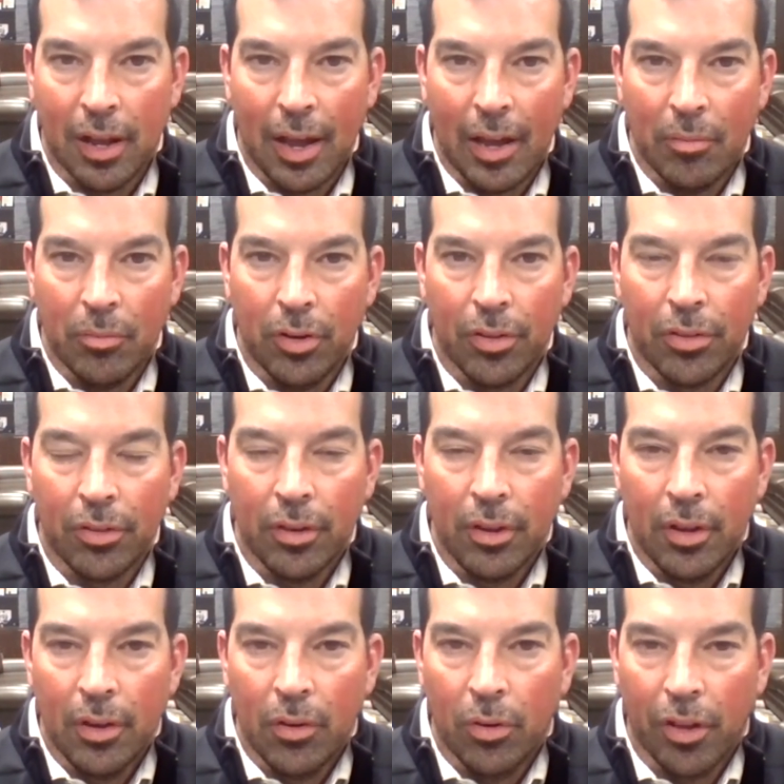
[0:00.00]
time
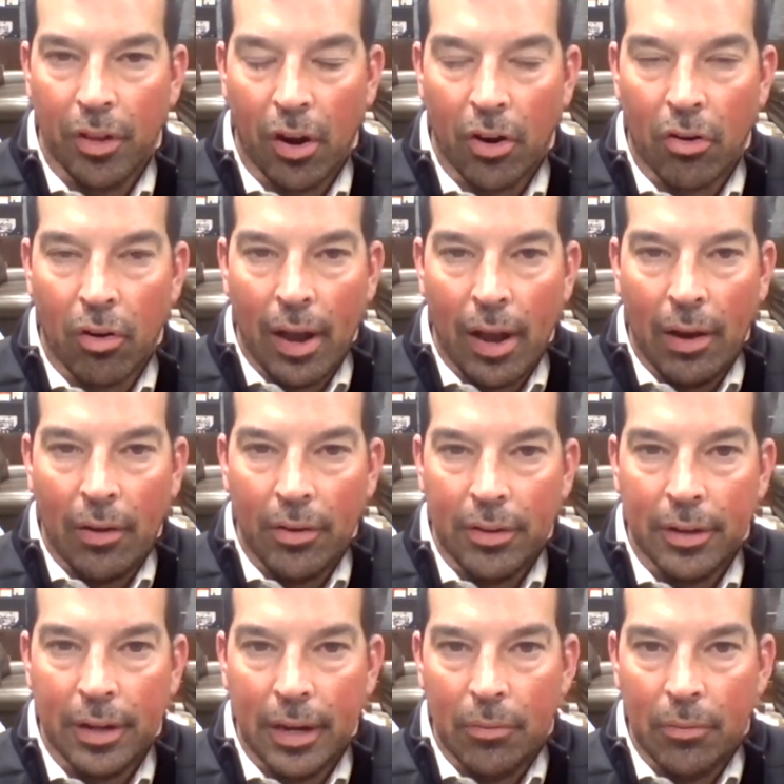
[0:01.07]
with our crowd,